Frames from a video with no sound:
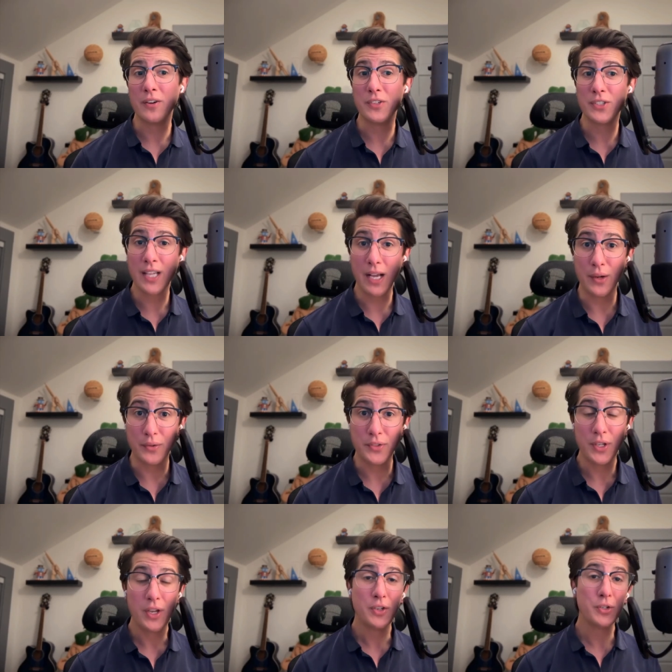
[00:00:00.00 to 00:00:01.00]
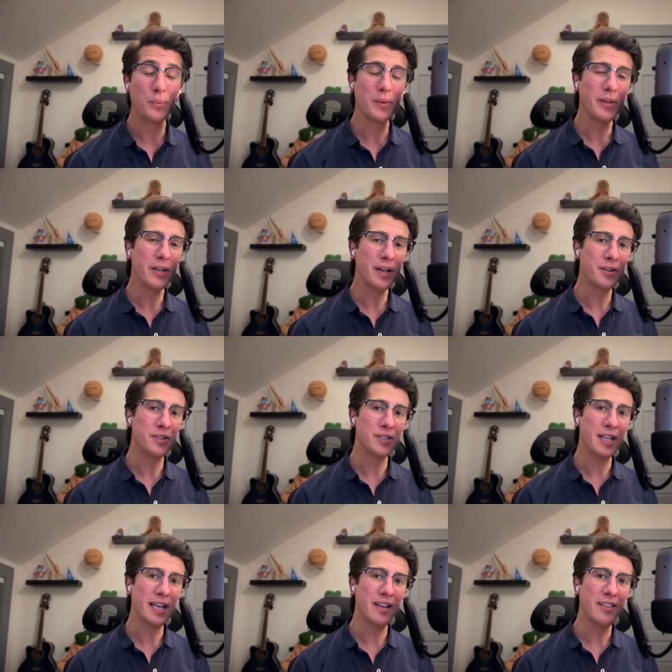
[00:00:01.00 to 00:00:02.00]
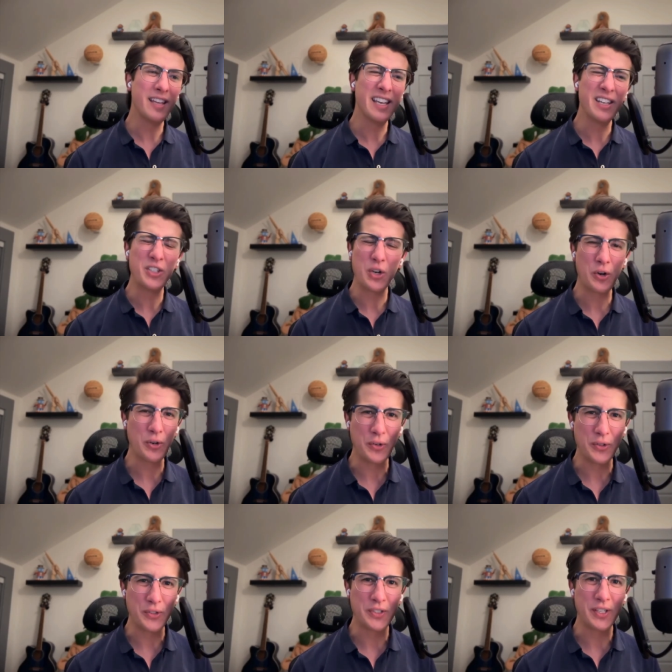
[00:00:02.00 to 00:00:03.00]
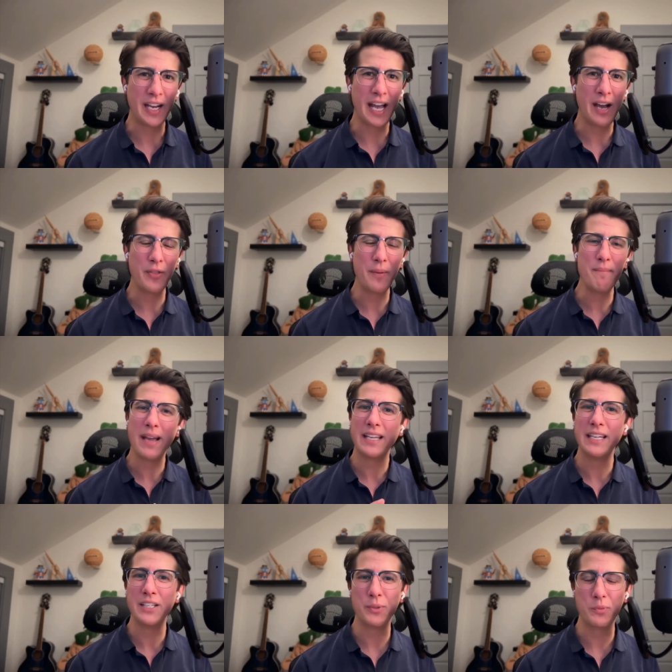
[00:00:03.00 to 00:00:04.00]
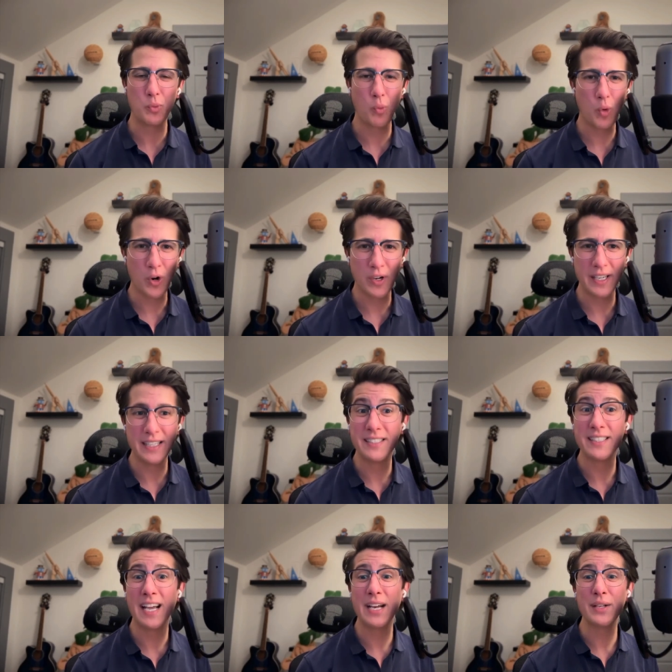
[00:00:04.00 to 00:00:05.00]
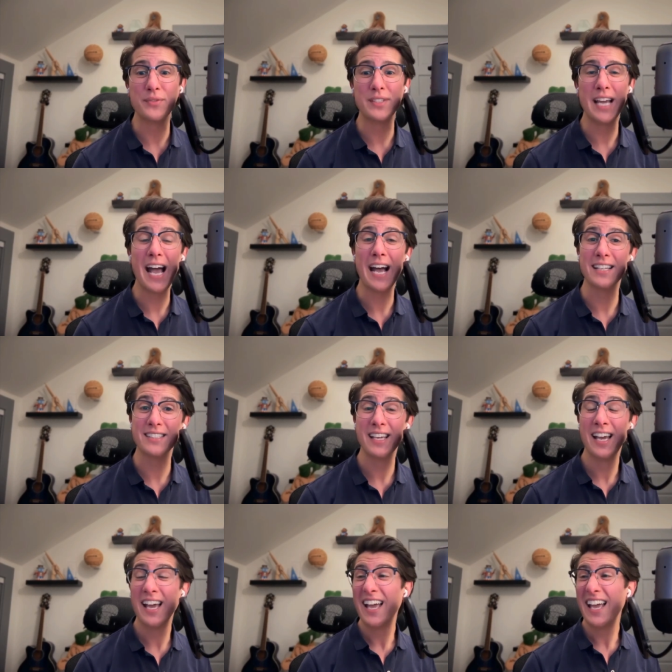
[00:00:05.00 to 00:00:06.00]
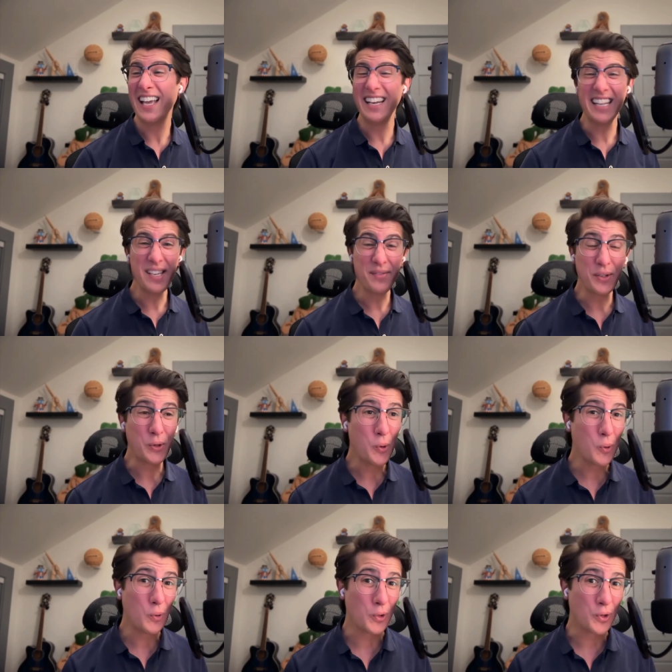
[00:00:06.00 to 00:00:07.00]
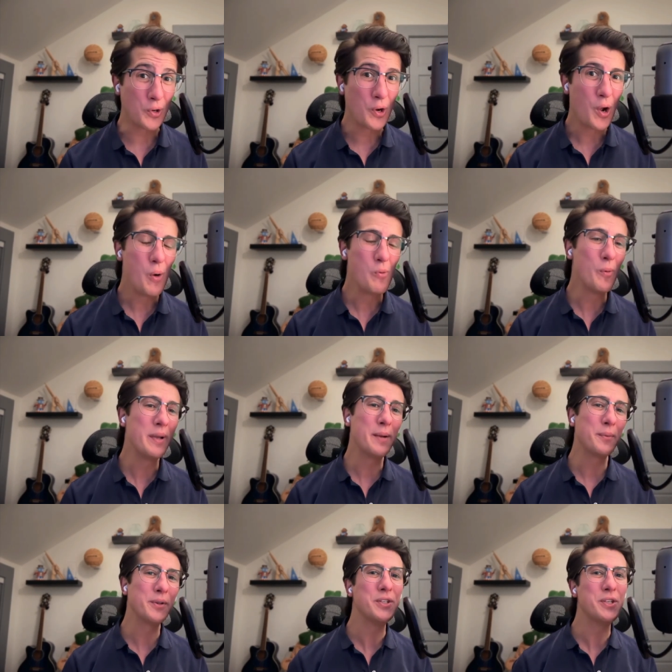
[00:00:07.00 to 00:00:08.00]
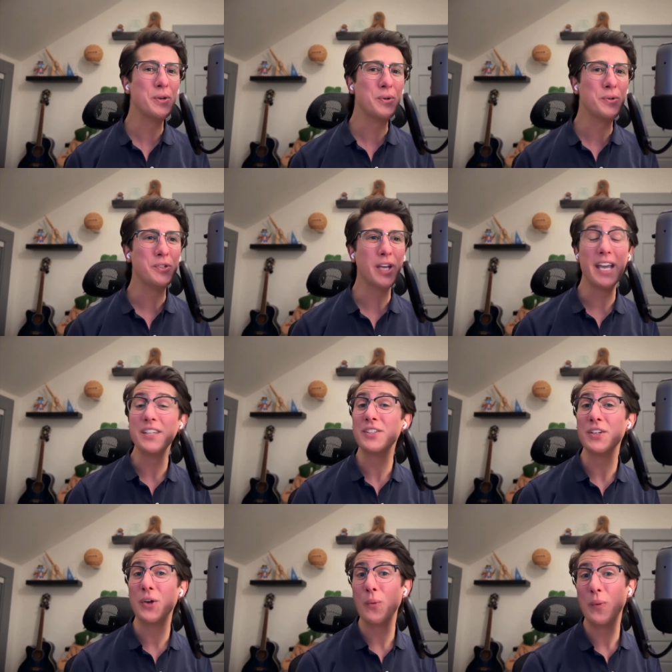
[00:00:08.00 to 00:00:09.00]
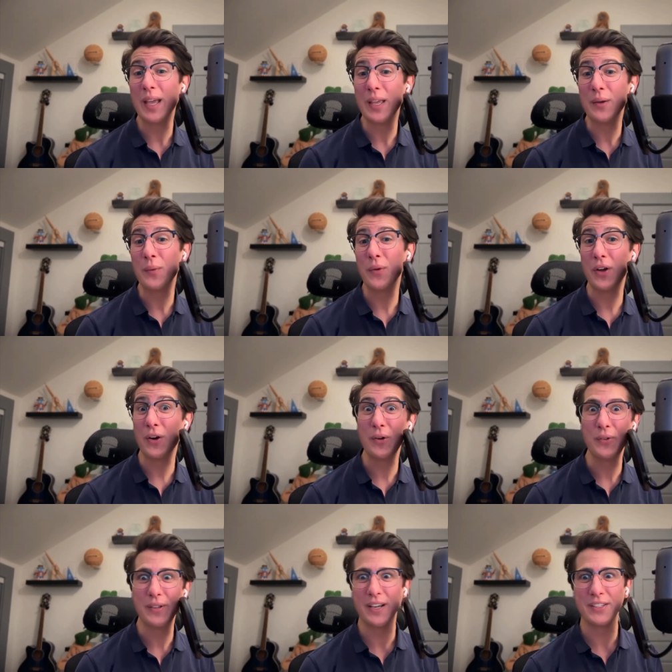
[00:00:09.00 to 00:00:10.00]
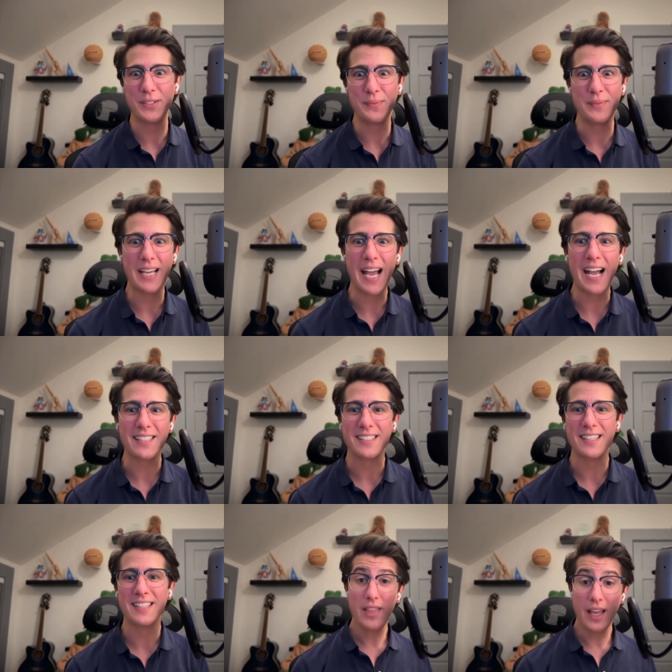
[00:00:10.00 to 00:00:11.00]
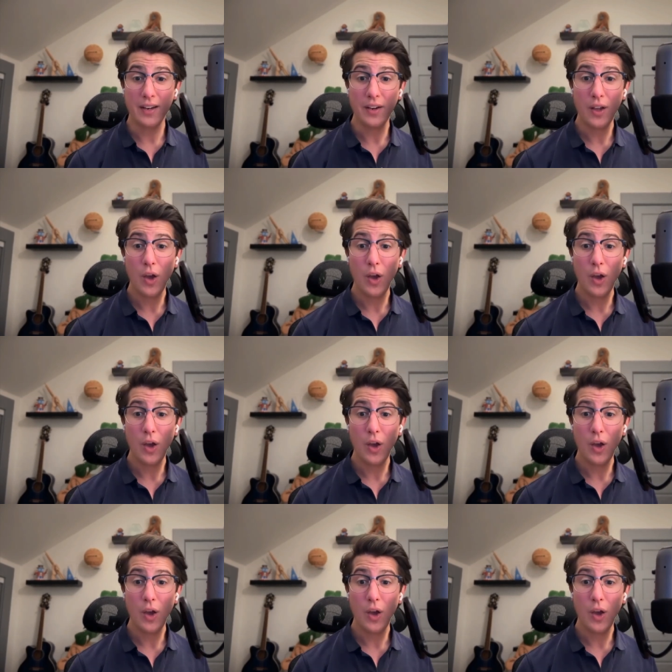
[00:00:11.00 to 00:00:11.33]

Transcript: ourselves to really understand the internals and how the mechanisms work inside of task. And even cooler, we'll be able to use async await with our own custom task. Then,